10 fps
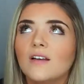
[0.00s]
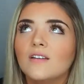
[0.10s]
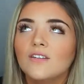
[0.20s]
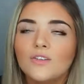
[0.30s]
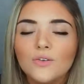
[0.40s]

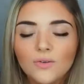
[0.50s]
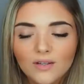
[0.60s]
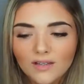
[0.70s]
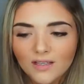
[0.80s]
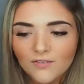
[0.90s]

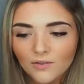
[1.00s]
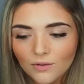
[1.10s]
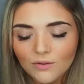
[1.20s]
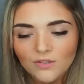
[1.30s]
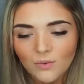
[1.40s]
you, if
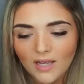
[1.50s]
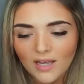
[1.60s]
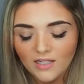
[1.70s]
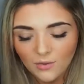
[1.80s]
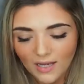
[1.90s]
you lose
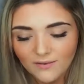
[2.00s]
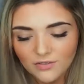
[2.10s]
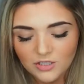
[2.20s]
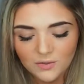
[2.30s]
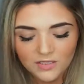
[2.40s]
weight and you have
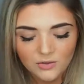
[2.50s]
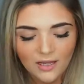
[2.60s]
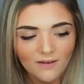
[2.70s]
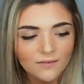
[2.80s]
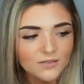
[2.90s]
stretch marks and
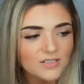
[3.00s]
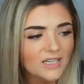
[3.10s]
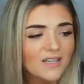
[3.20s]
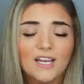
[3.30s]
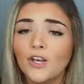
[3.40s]
you have loose
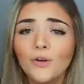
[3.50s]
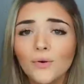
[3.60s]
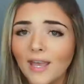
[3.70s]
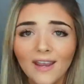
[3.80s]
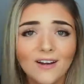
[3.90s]
skin, like
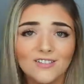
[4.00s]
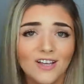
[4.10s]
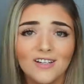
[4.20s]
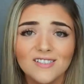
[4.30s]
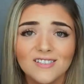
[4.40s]
who cares?
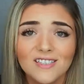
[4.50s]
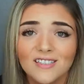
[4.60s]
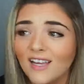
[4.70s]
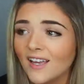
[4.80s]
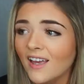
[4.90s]
Honestly,
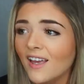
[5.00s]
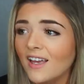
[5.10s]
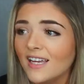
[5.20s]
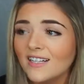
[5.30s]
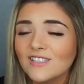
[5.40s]
like
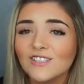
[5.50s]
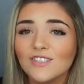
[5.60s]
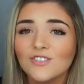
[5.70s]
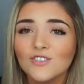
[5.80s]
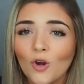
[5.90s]
it is
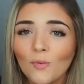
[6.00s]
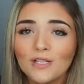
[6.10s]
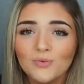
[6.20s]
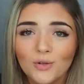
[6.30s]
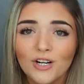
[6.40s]
so
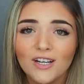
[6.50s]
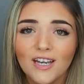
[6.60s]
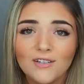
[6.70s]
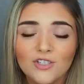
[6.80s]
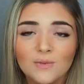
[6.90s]
much work
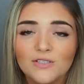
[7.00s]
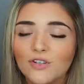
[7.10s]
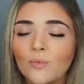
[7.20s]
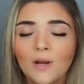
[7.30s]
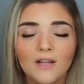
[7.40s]
and you should be
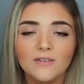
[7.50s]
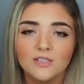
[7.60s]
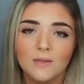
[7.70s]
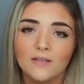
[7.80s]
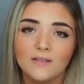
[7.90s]
so proud of
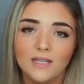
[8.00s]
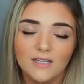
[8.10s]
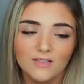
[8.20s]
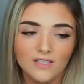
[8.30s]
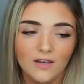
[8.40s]
yourself,
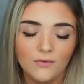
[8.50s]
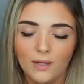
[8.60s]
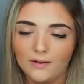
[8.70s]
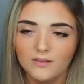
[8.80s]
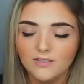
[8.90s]
like yourself,
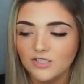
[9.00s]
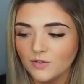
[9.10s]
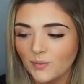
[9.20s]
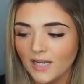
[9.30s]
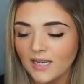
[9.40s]
wow,
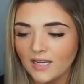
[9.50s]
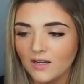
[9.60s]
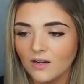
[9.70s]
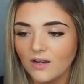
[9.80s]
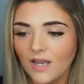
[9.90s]

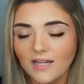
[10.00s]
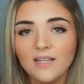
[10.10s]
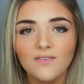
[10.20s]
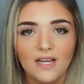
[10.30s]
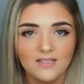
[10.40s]
despite
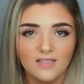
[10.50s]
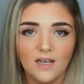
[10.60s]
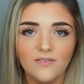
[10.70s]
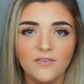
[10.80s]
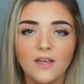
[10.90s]
any of that
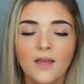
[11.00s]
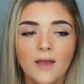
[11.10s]
stuff.